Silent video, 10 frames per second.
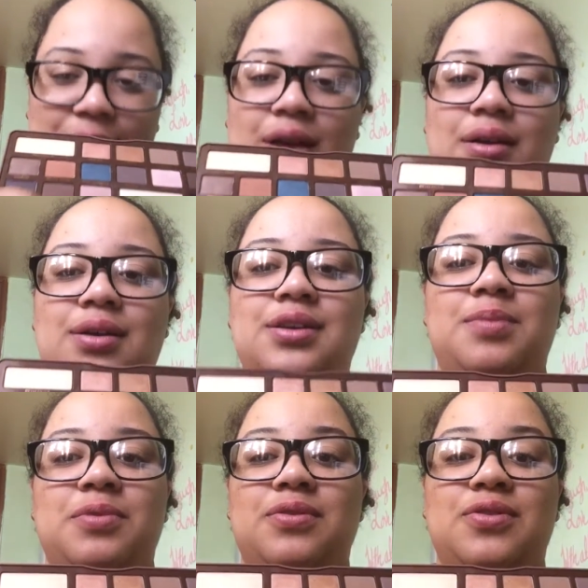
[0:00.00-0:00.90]
Oh,
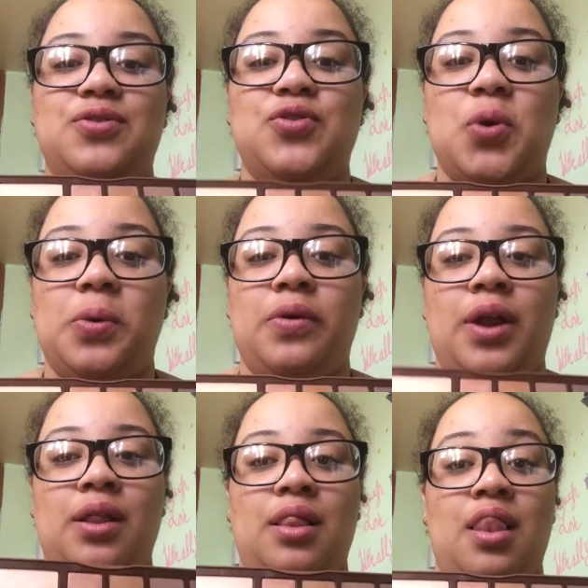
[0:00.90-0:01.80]
smells so good.
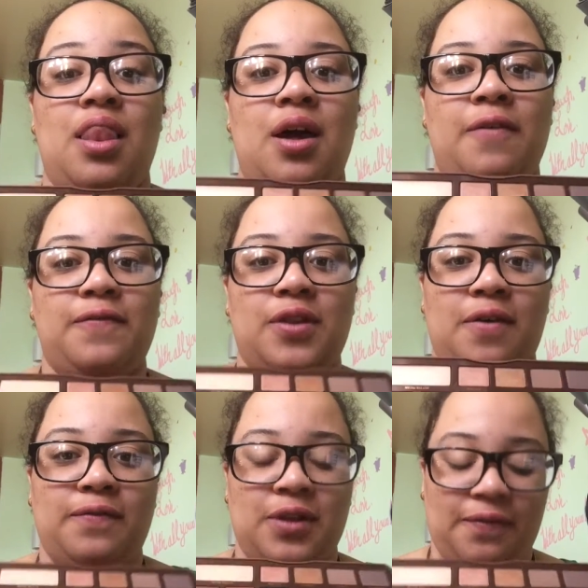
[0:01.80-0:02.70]
I love,
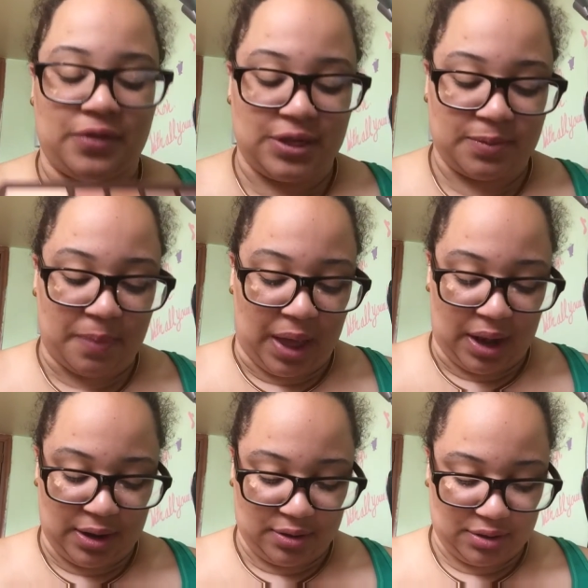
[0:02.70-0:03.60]
love, love this
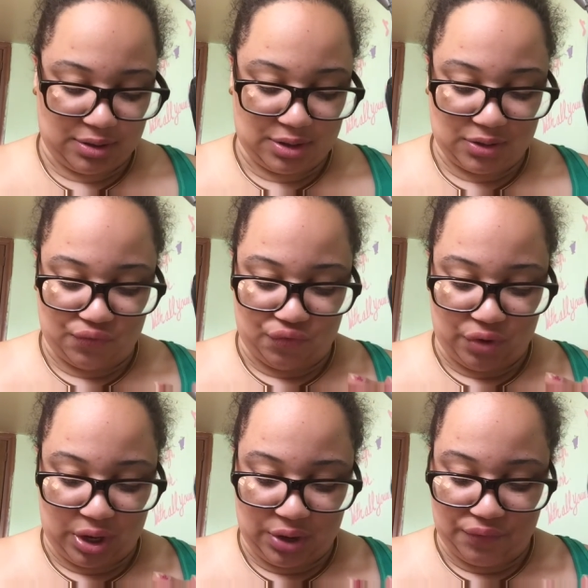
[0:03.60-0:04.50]
palette. It's
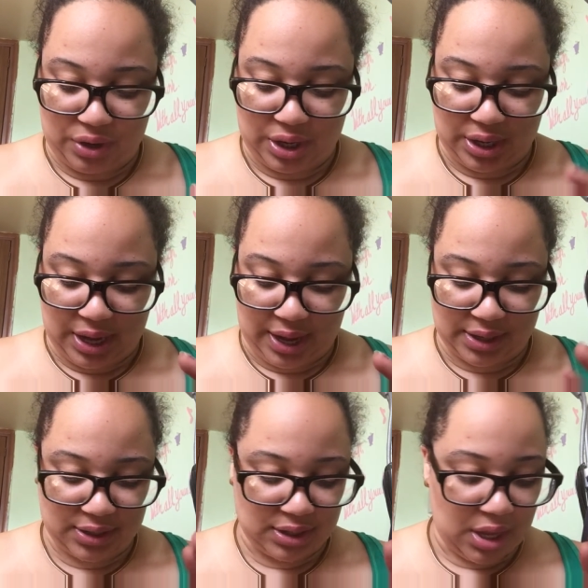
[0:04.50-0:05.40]
really, really
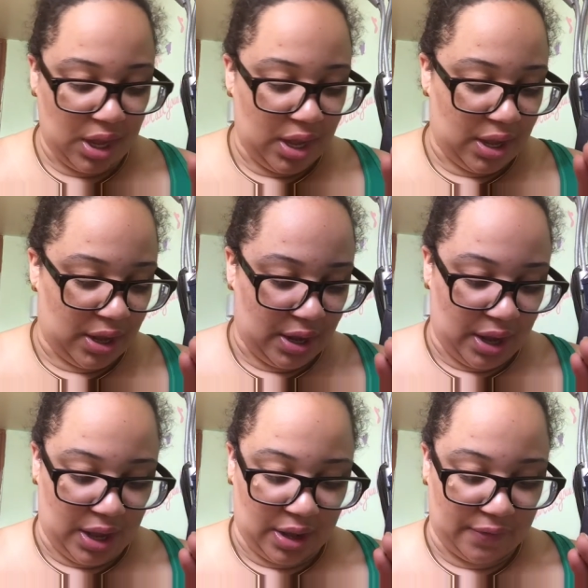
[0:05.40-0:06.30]
nice. It
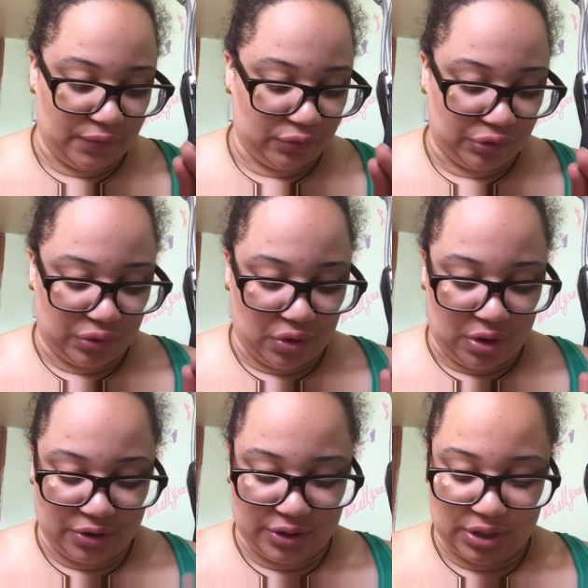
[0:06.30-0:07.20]
got a lot of neutral
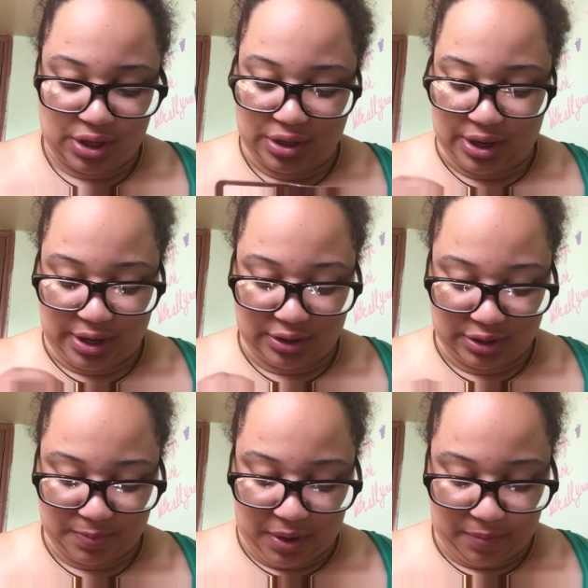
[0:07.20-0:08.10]
colors and it got
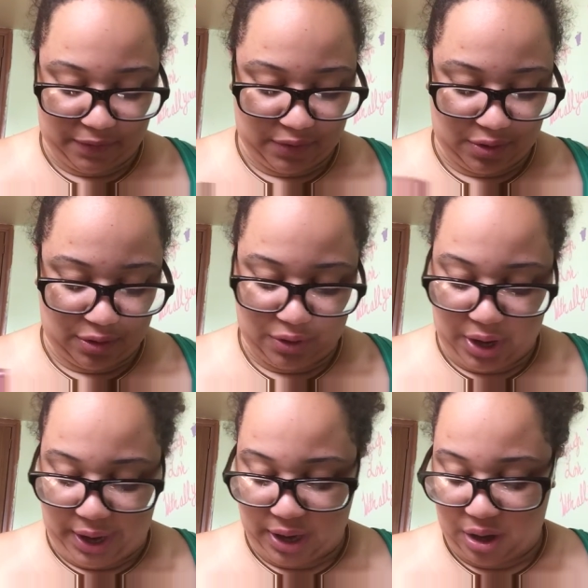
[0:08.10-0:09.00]
its pop of color.
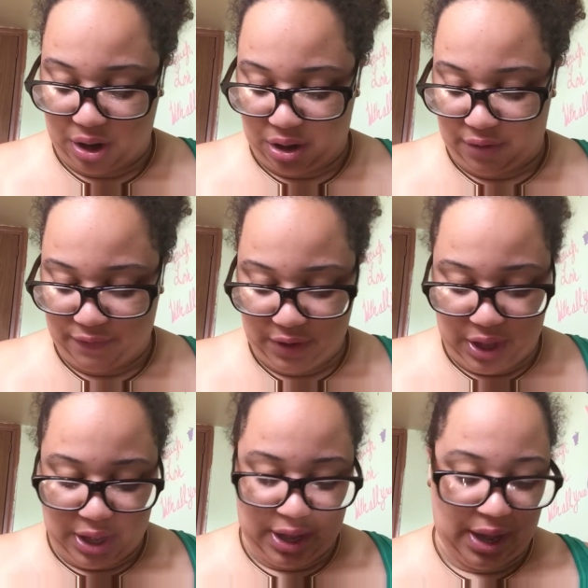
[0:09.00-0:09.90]
I love.
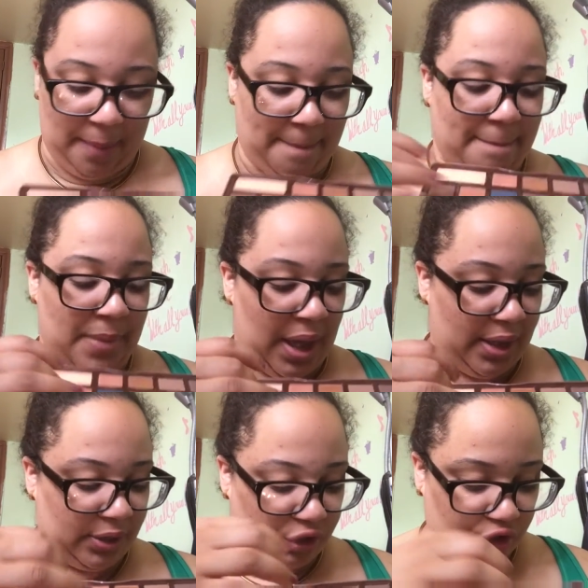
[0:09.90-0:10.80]
It got
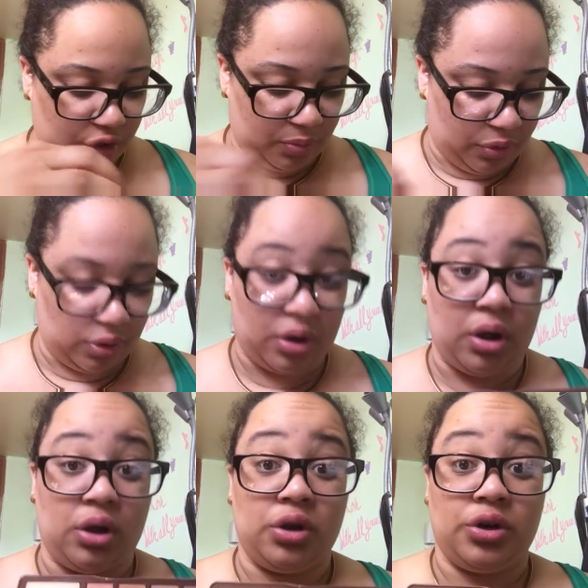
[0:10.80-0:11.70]
matte and shimmer
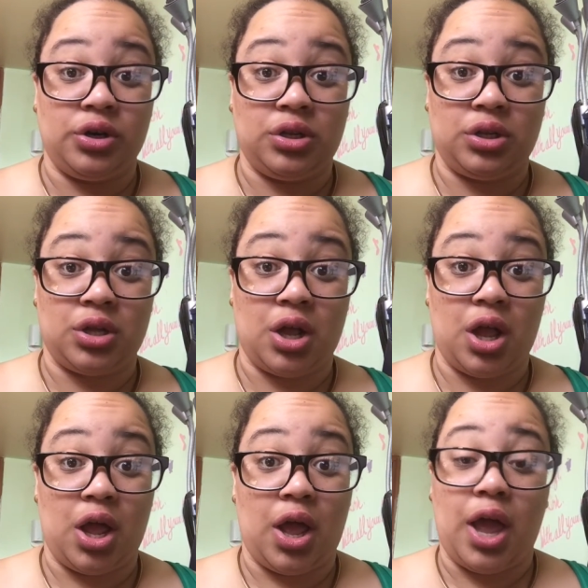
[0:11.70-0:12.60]
colors
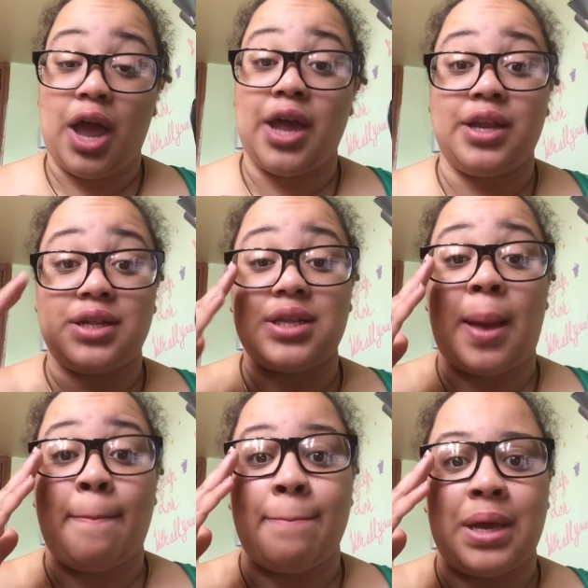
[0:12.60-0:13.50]
and it's
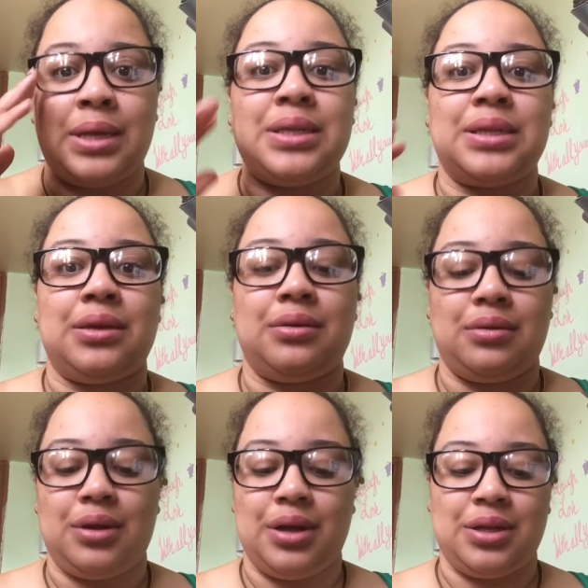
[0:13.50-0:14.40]
amazing.
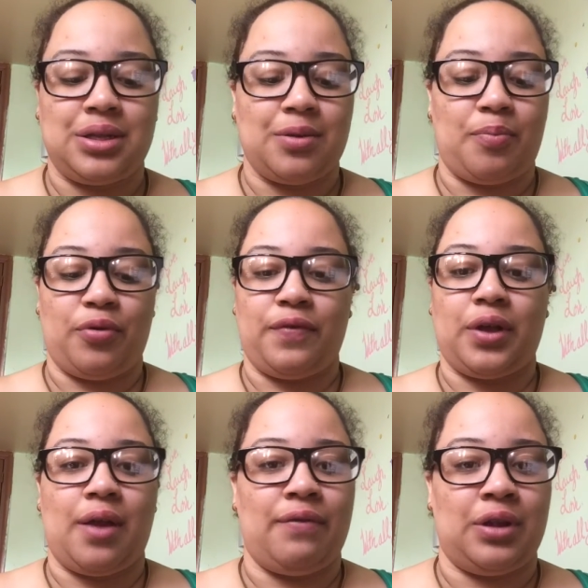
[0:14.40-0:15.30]
It's the
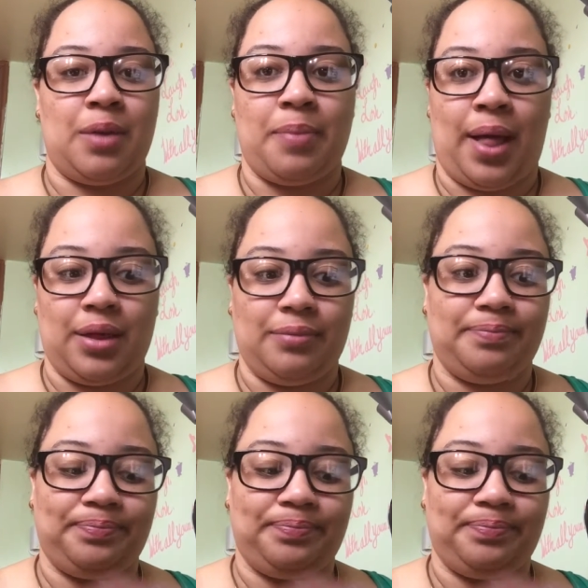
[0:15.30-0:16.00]
perfect everyday palette.